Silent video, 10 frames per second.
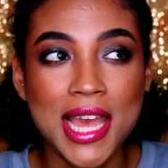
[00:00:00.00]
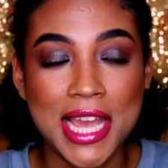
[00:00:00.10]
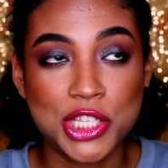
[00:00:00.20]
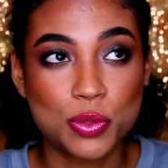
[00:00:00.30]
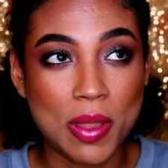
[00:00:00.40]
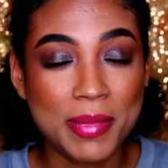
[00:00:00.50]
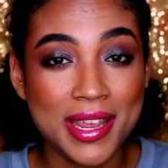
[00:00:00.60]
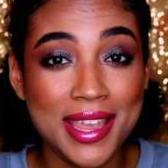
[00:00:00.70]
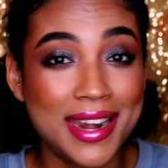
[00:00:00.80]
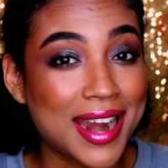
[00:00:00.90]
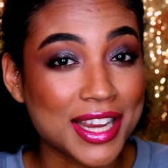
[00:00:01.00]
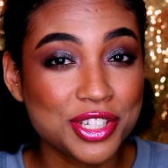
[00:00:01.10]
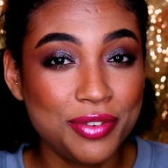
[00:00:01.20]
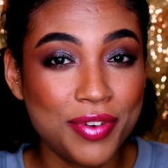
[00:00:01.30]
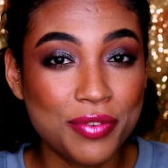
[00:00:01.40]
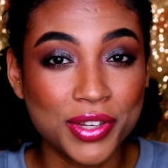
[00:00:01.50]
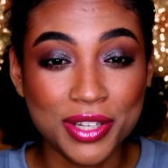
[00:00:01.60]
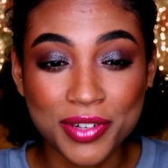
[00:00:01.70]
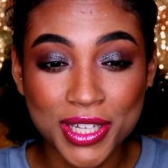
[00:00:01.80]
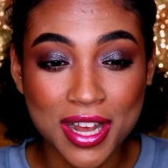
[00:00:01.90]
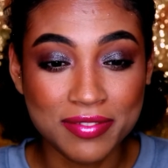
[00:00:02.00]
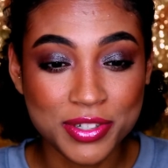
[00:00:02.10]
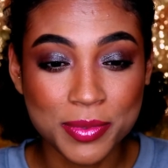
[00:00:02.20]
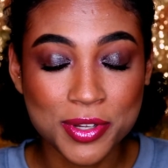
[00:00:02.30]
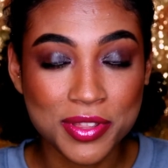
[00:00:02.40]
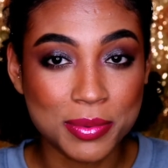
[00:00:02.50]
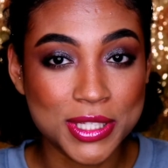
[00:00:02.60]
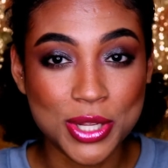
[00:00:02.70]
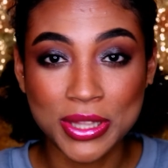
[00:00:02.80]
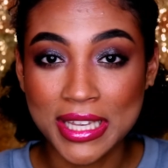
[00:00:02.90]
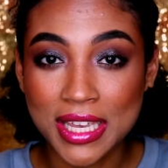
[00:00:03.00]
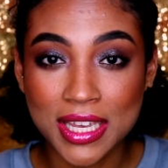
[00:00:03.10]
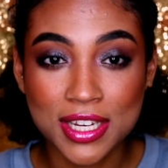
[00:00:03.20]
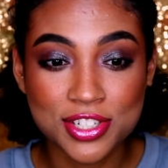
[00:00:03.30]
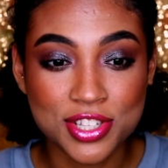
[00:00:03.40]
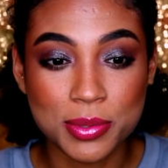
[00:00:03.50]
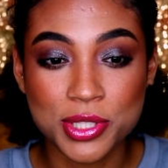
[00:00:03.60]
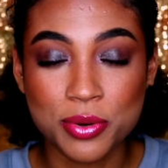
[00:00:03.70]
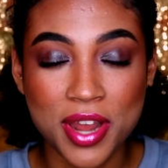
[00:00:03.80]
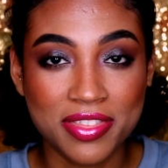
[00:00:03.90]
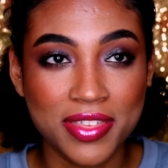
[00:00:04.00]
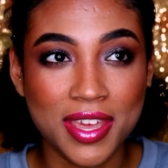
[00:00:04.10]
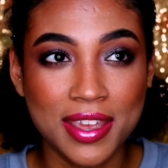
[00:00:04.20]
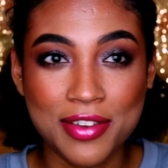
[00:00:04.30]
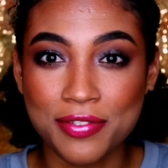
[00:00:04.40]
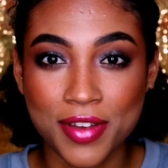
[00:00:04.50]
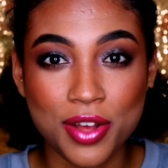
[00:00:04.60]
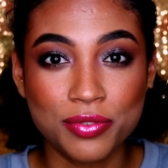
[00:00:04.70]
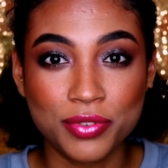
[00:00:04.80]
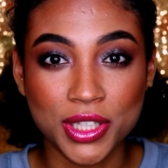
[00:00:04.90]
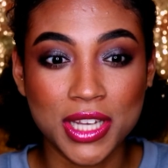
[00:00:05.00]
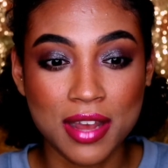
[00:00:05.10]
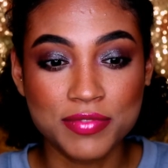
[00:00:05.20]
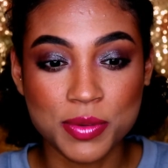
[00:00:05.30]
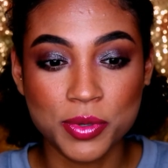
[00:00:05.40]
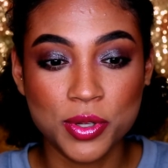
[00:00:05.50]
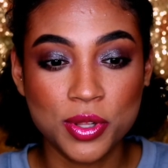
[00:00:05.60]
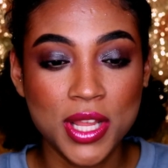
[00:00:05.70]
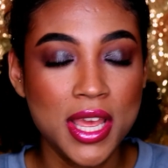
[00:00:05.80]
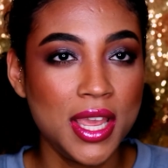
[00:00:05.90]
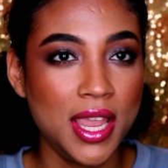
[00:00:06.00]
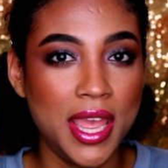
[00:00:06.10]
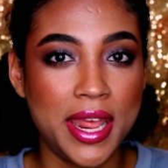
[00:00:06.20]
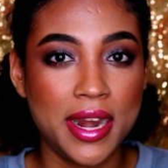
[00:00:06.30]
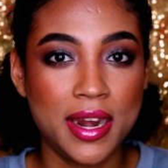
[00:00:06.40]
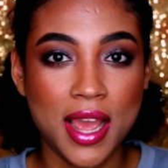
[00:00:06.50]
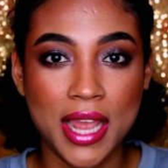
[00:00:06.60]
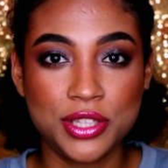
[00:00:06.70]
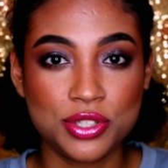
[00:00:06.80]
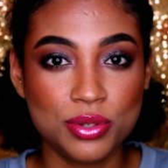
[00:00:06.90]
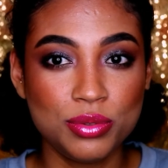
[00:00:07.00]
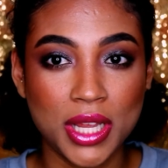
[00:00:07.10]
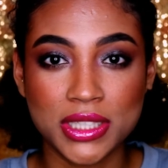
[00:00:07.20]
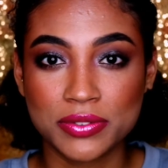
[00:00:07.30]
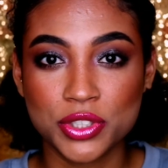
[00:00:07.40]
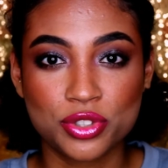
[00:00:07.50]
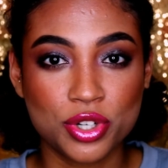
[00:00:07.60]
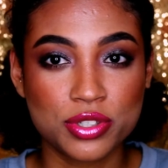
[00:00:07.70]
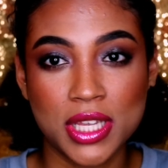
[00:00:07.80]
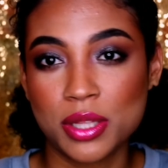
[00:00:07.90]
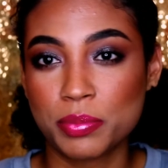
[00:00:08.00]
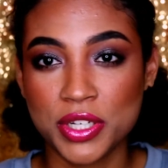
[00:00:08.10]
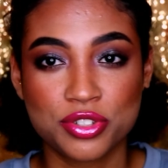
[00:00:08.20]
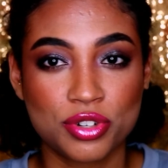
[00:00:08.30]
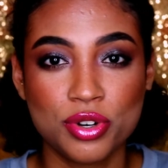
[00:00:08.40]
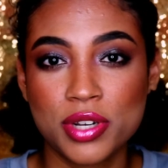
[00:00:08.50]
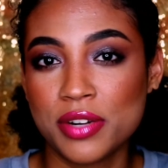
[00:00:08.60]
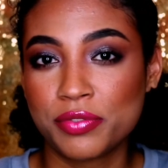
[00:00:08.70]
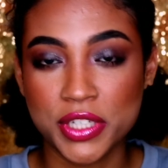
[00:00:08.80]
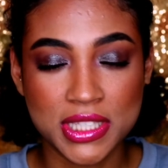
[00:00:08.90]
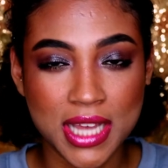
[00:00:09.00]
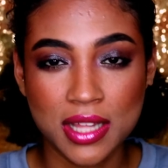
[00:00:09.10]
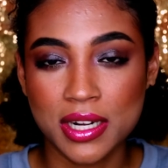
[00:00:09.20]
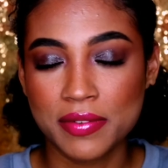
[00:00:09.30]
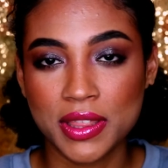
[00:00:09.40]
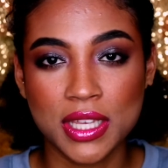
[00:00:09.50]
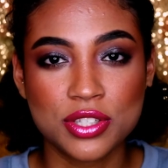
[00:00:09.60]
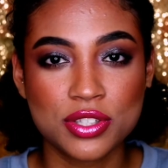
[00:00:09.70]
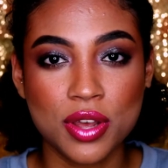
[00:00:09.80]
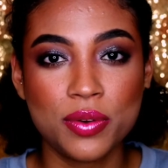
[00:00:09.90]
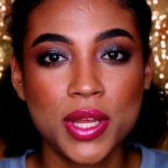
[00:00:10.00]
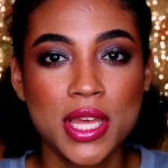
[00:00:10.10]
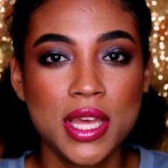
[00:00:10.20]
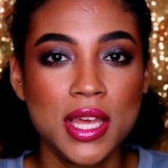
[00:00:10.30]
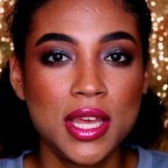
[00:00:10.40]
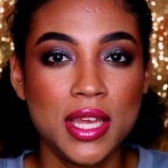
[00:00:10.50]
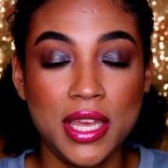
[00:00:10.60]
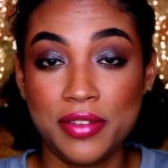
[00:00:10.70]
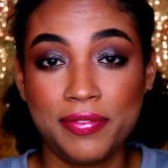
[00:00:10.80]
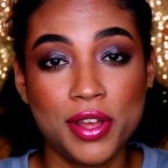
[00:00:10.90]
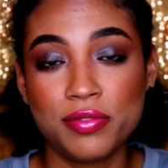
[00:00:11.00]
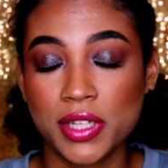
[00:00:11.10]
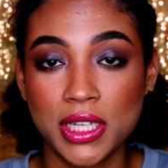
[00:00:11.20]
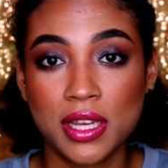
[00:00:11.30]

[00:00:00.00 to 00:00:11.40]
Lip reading: I swam in it and it actually felt really, really comfortable. There was no leakage, there was no nothing. It felt really comfortable, and I do like different strokes, like the breaststroke and freestyle and everything. So it felt really